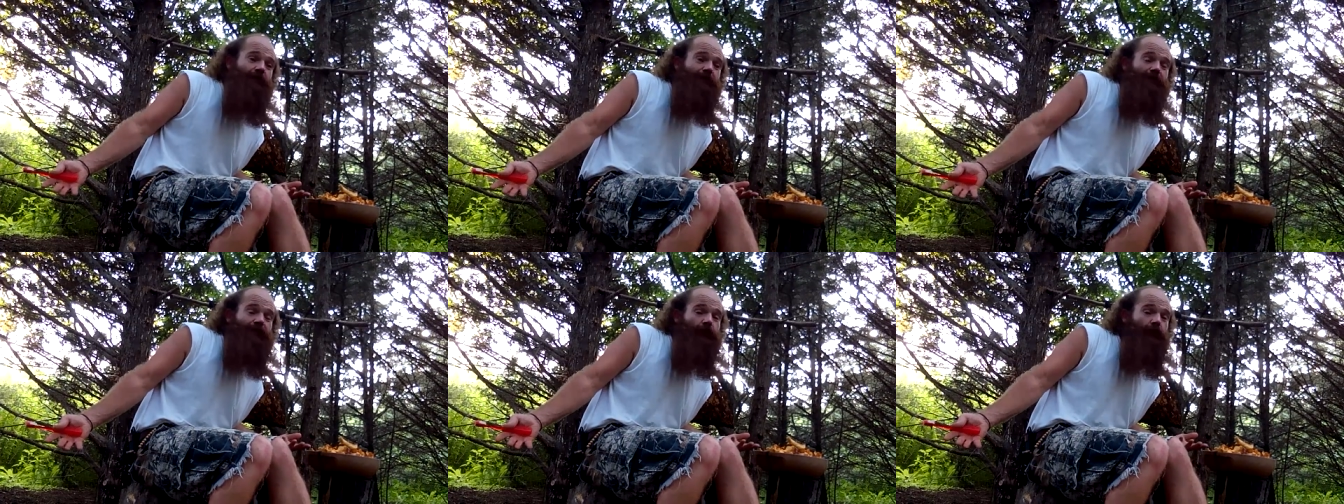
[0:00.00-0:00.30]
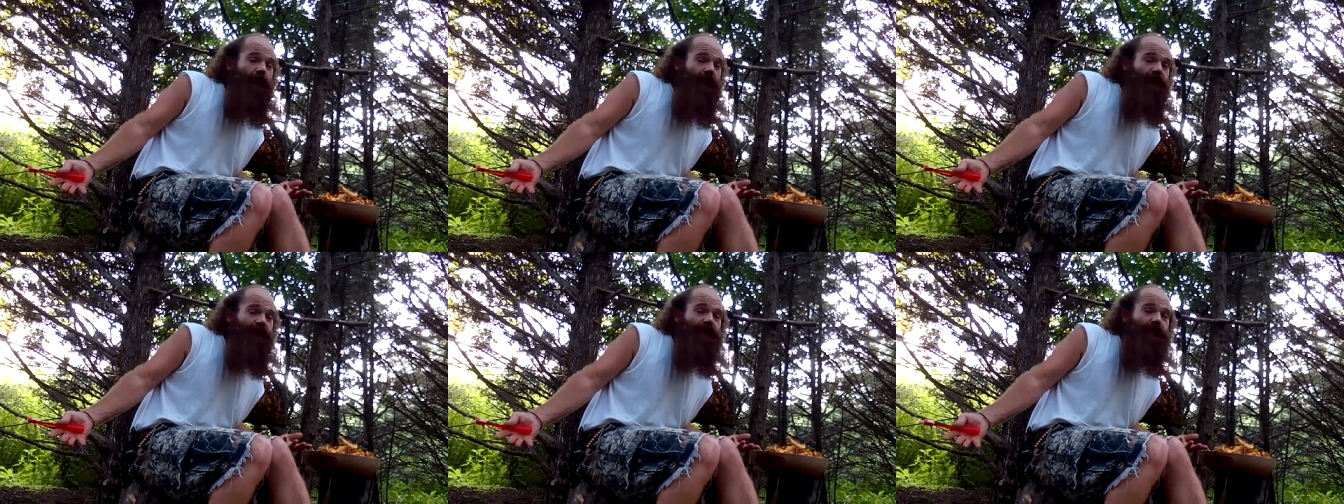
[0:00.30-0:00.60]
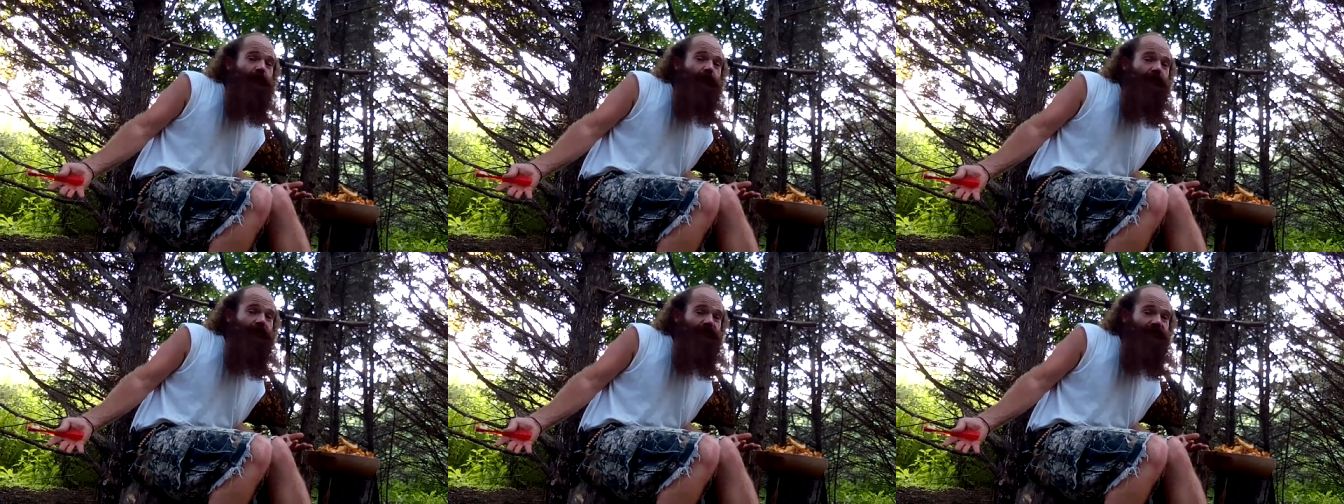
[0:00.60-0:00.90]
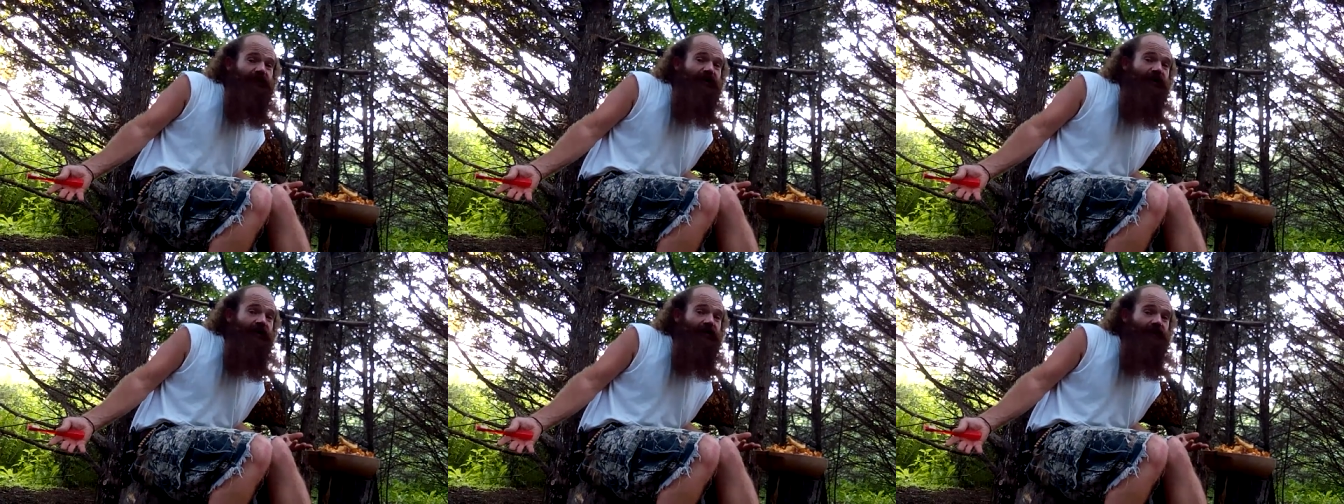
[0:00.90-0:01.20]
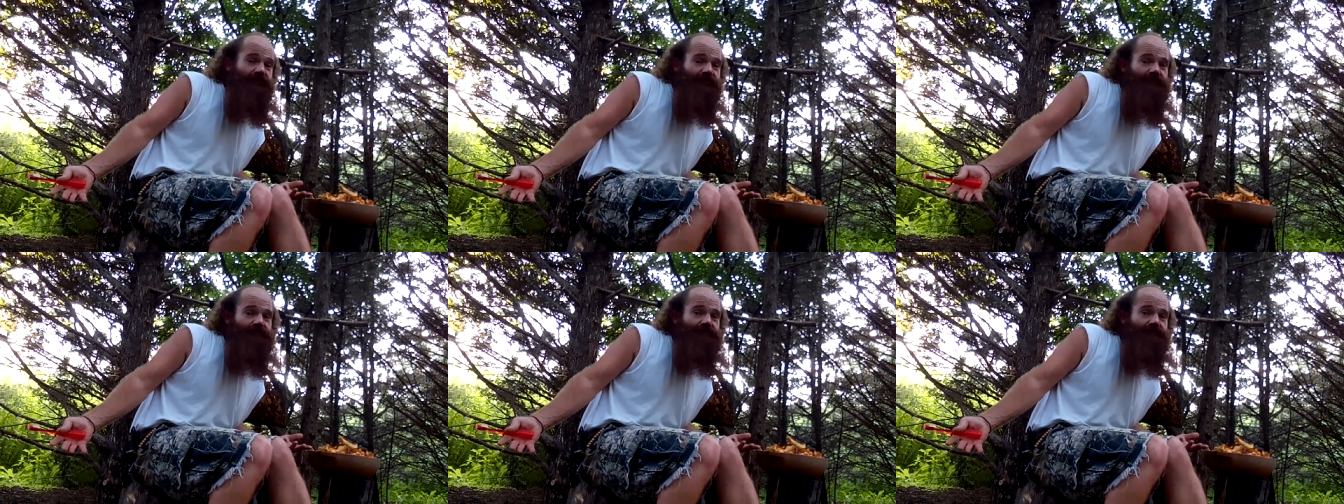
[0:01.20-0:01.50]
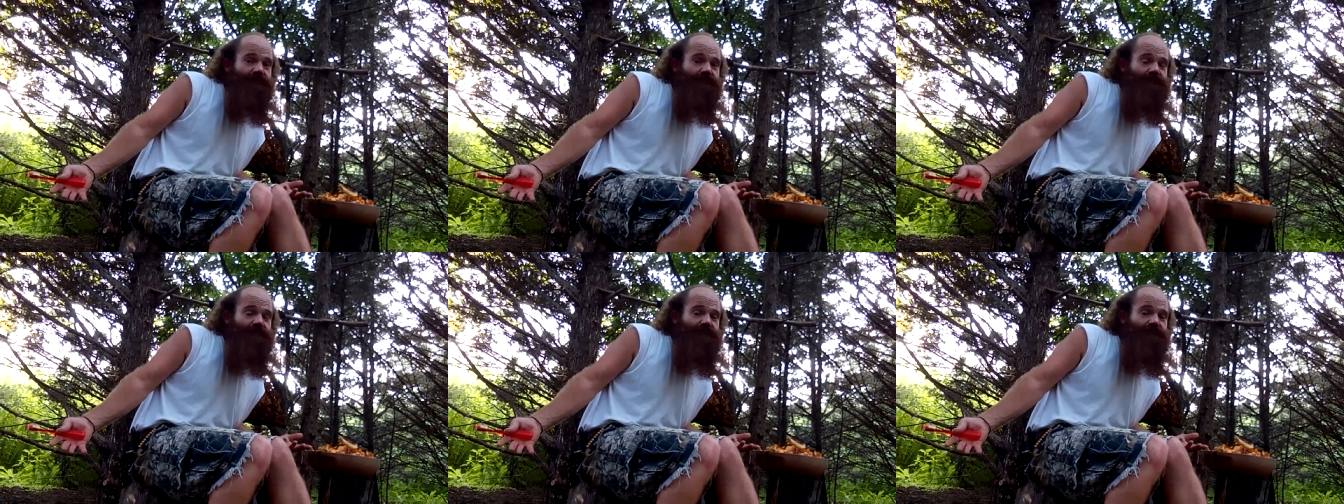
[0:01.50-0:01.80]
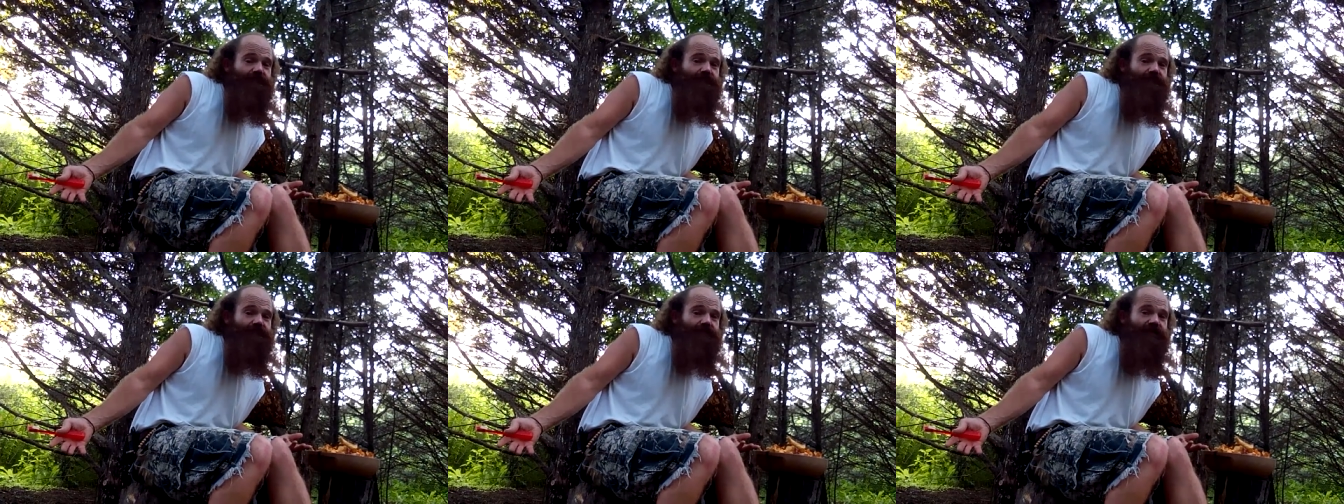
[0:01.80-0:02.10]
I weigh about 145.
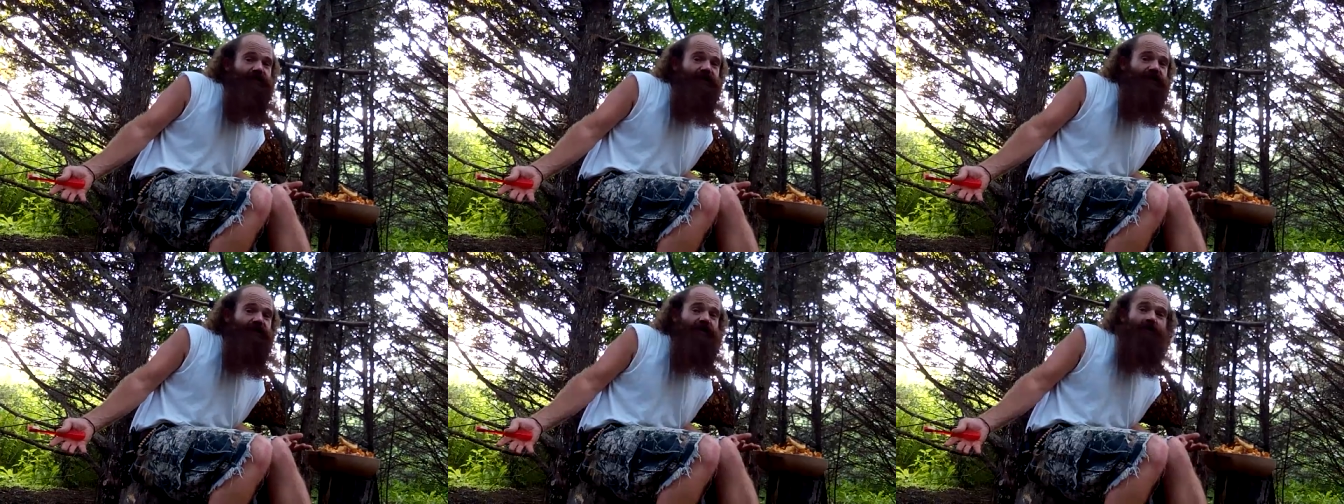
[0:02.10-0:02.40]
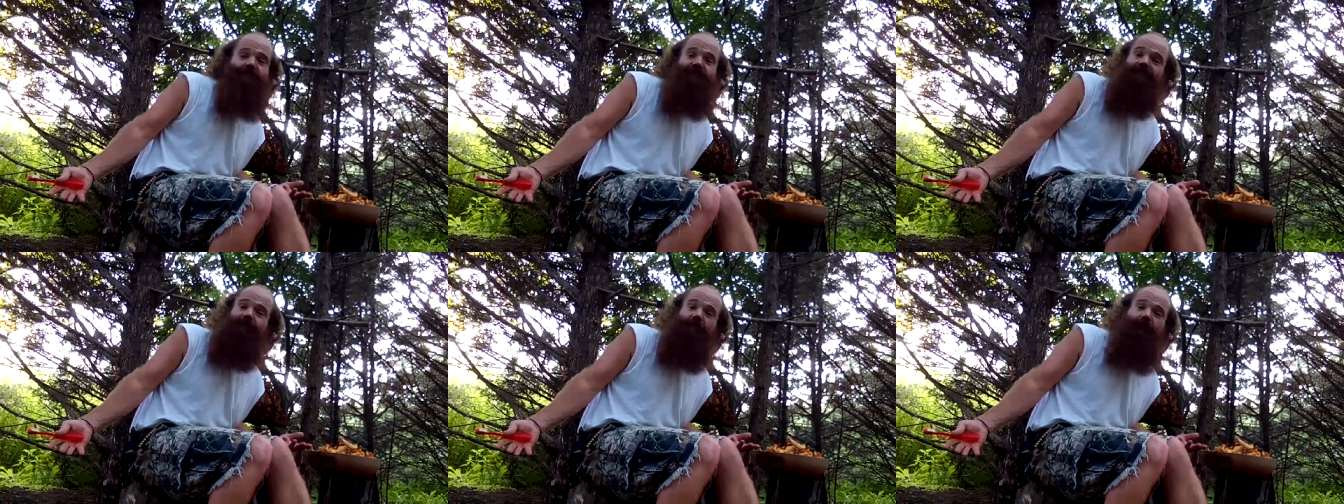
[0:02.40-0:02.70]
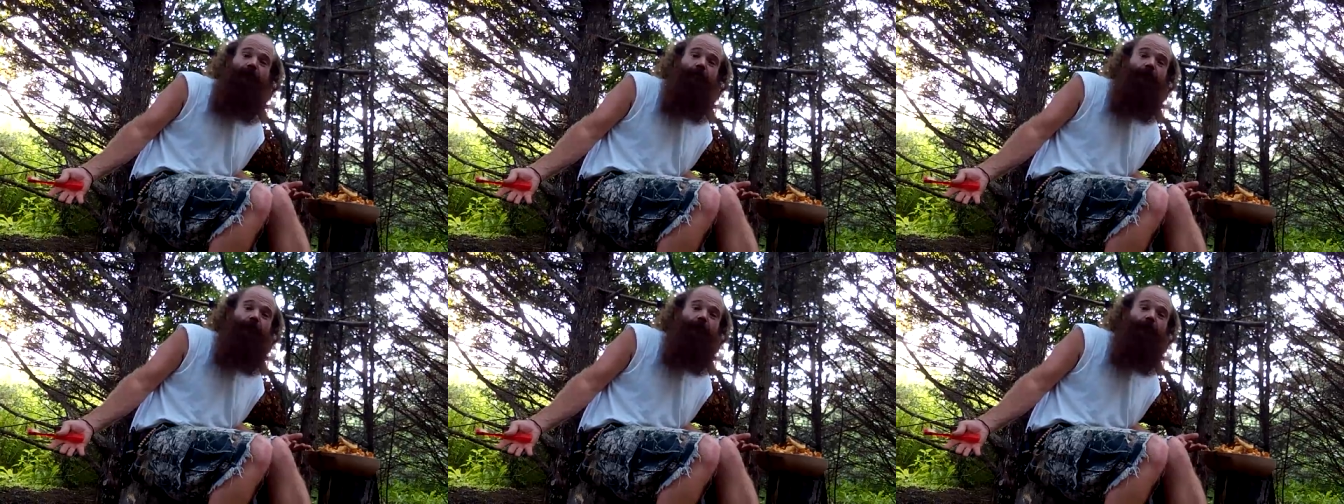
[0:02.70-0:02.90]
Okay, I'm a